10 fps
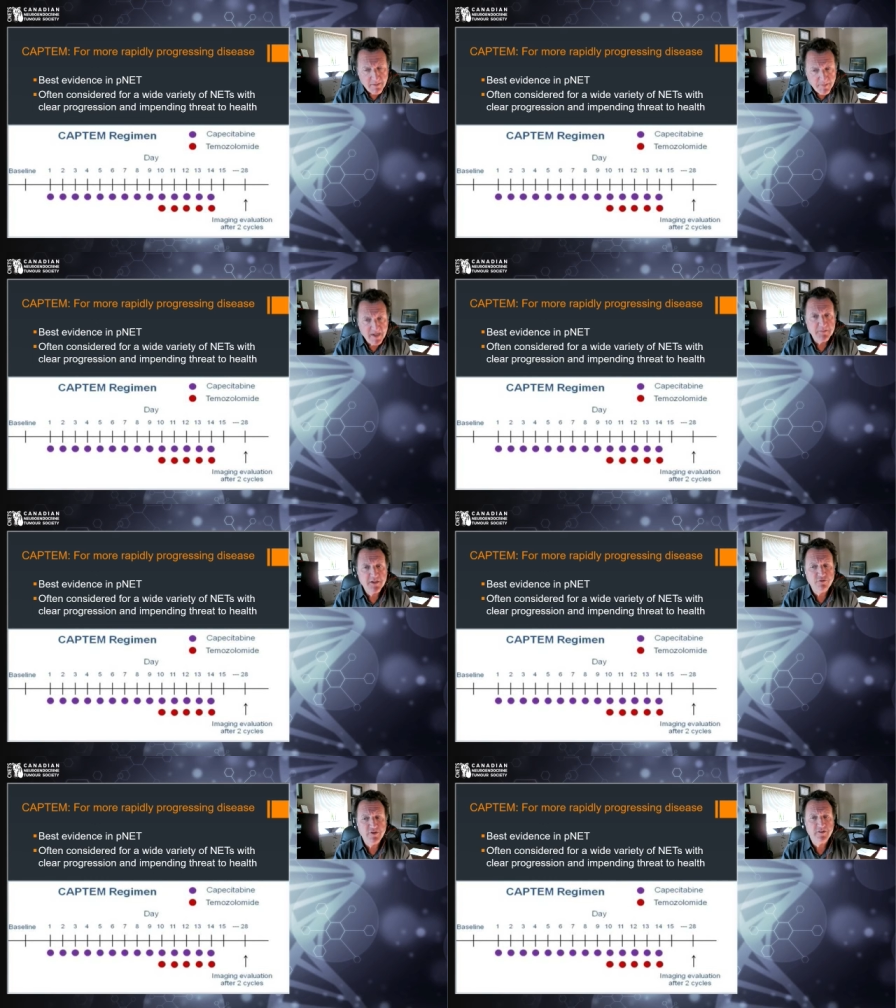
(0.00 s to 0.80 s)
become
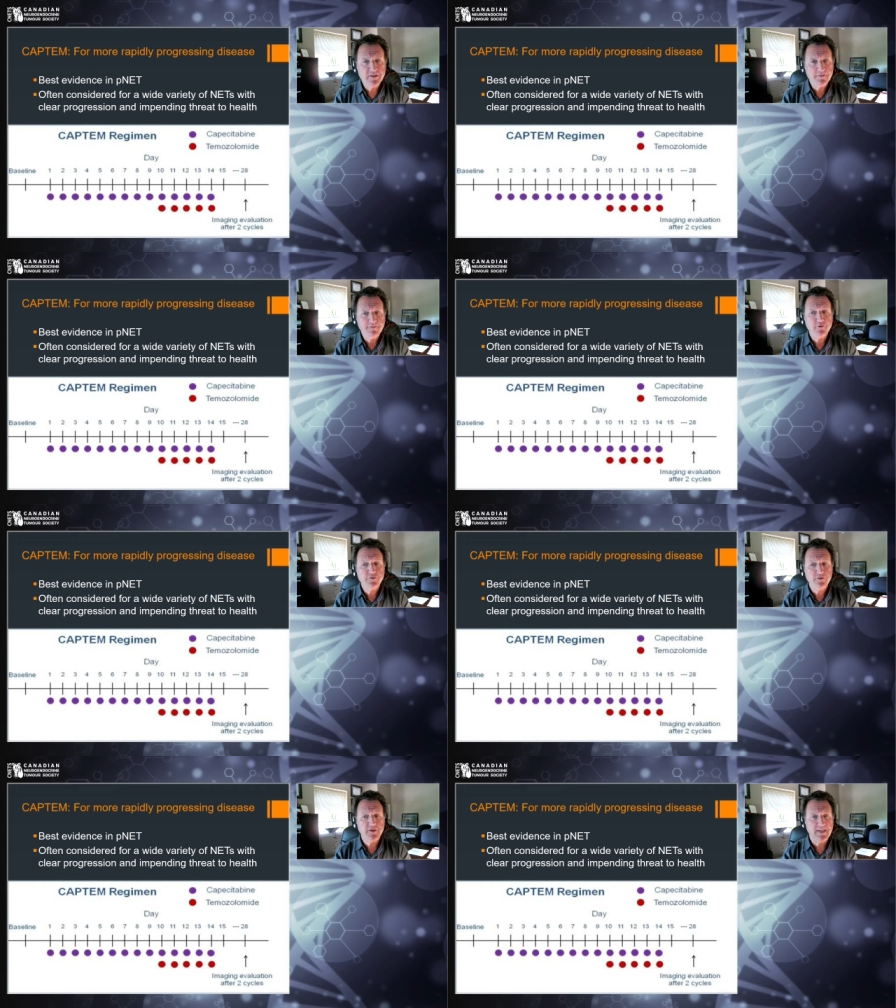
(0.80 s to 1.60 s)
increasingly the
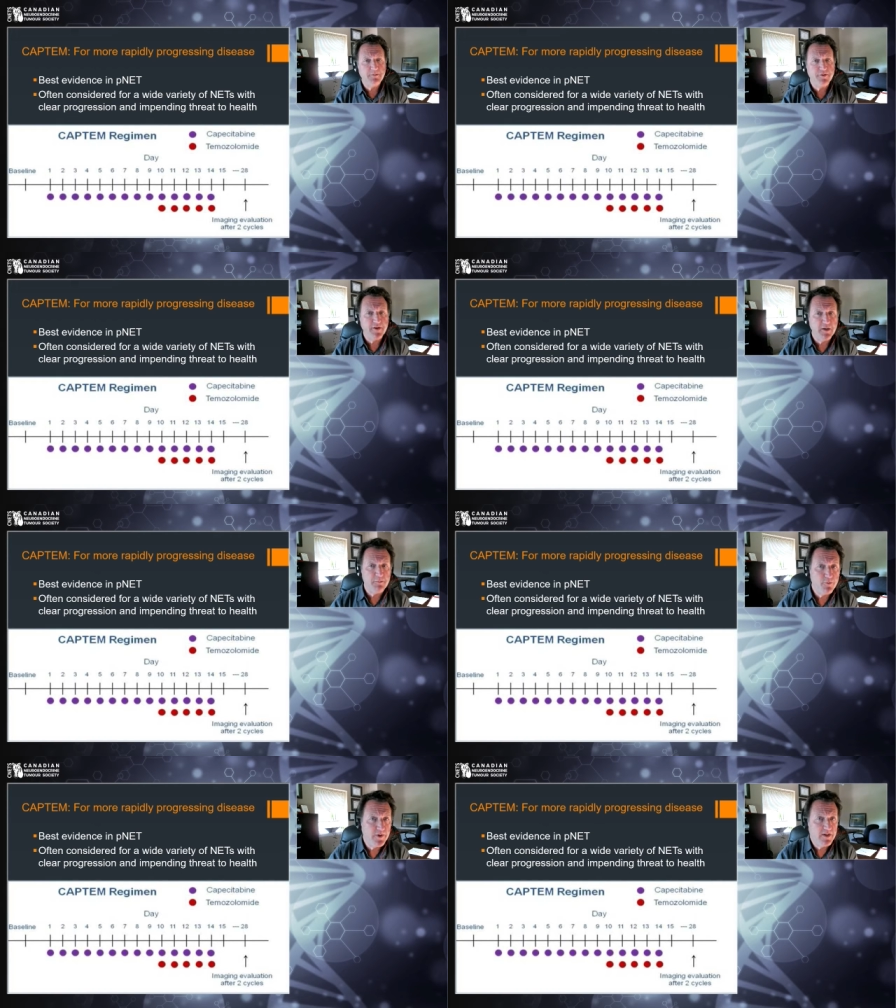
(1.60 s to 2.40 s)
first line
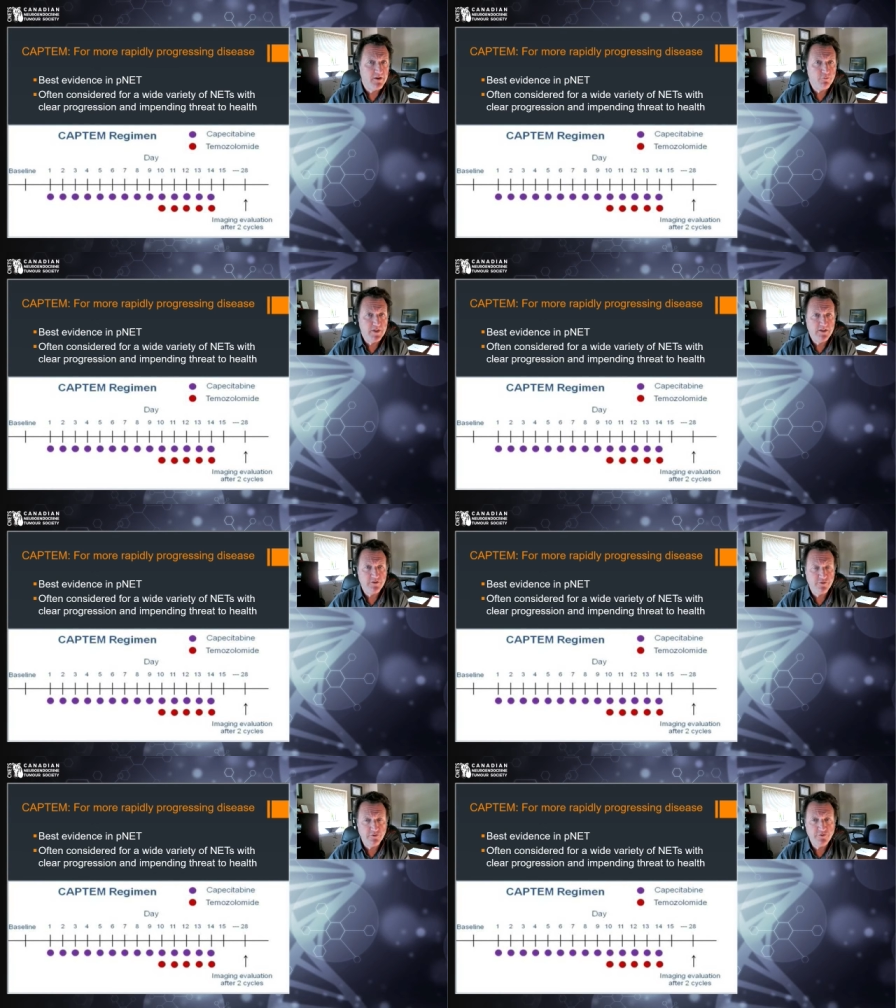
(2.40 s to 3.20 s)
chemotherapy we, we
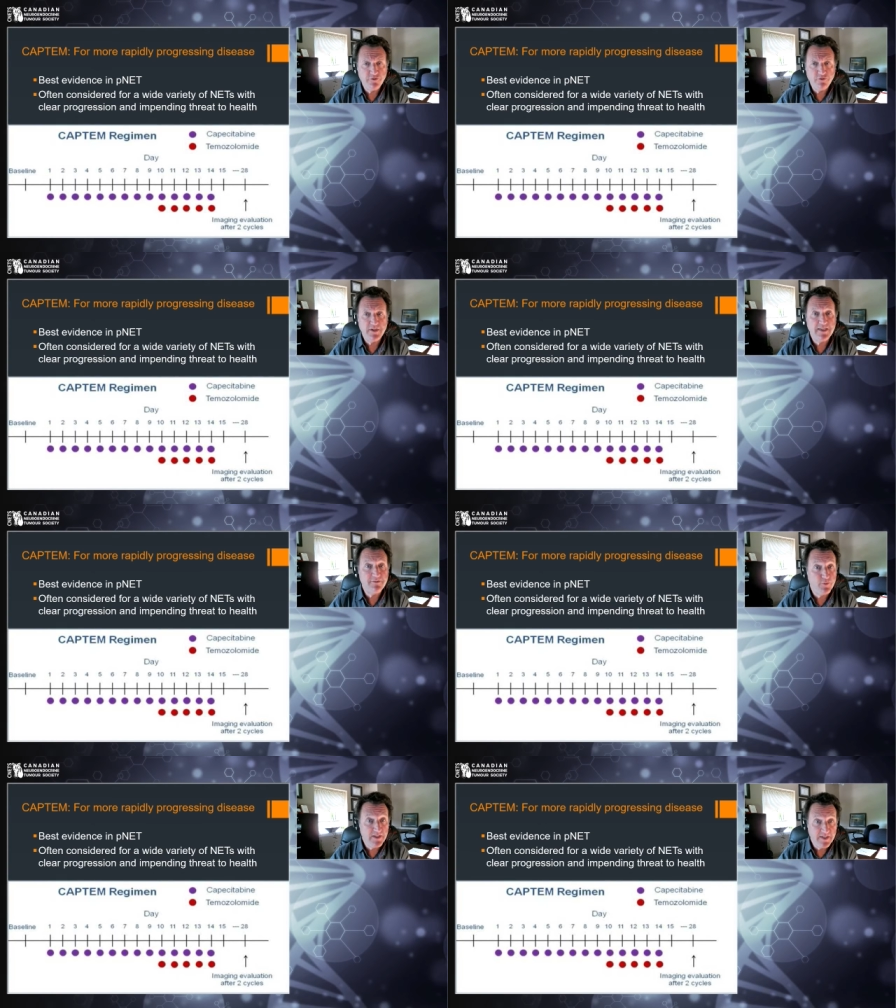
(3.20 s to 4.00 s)
turn to
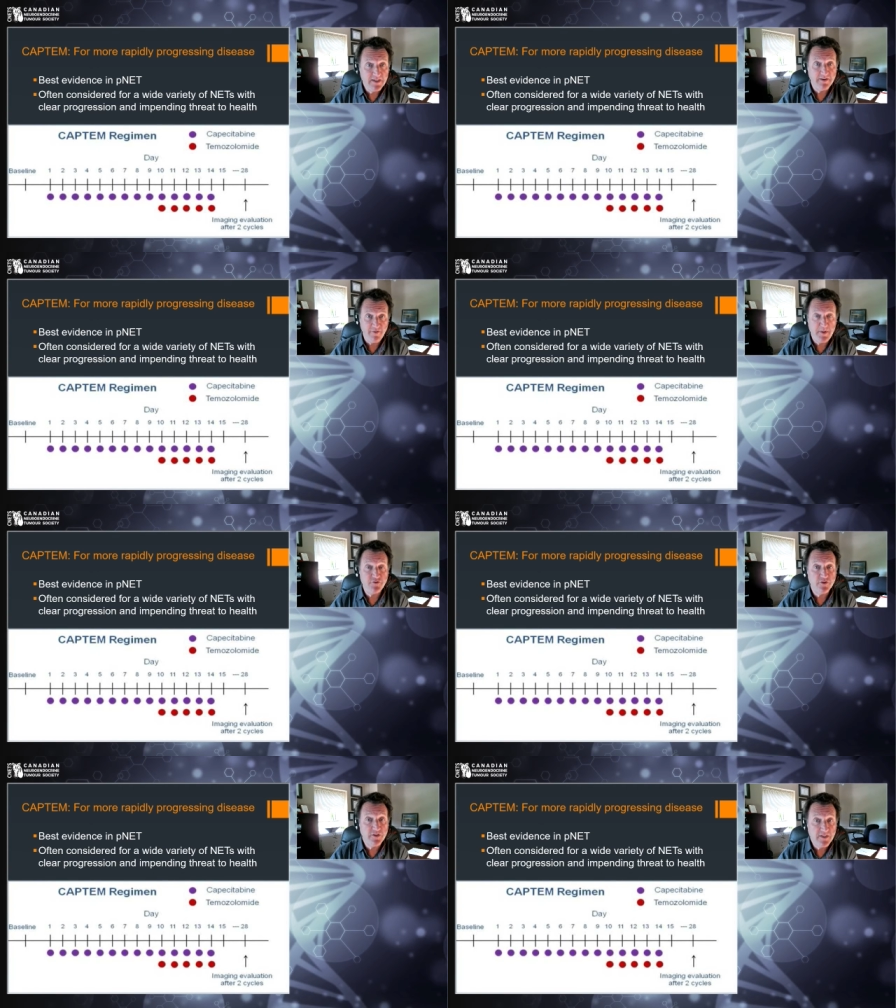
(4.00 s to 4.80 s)
if we need if a
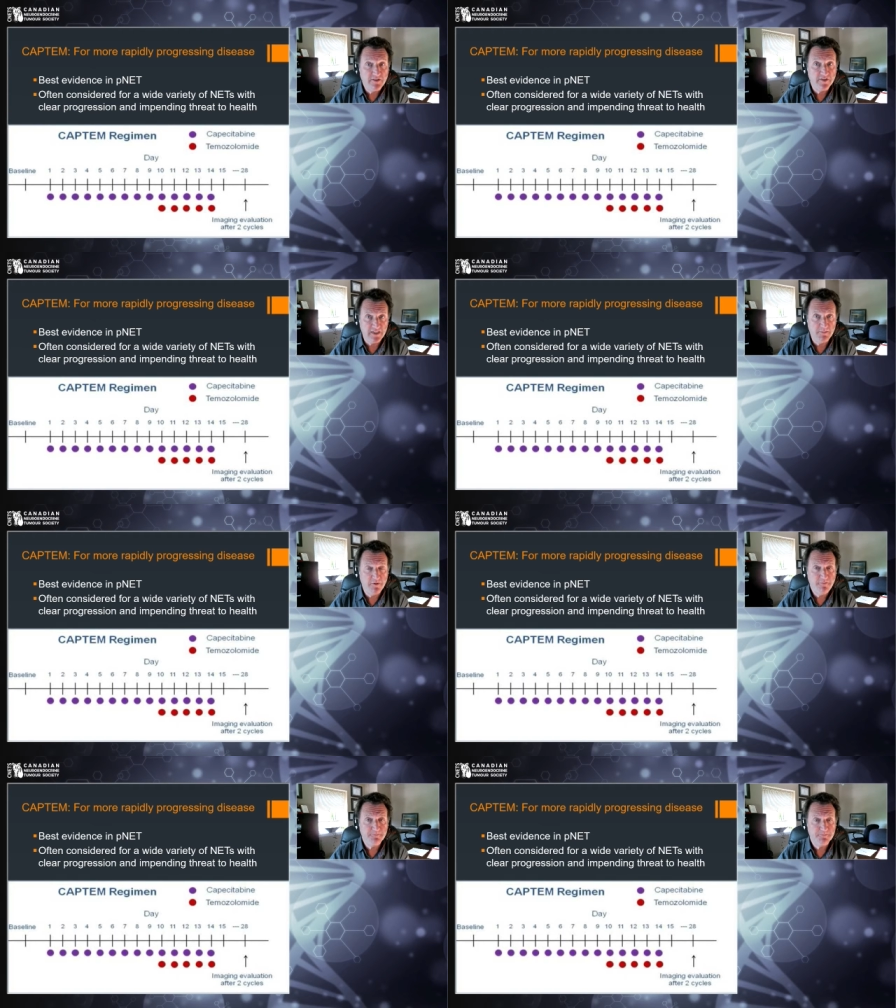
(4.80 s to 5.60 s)
patient needs chemo.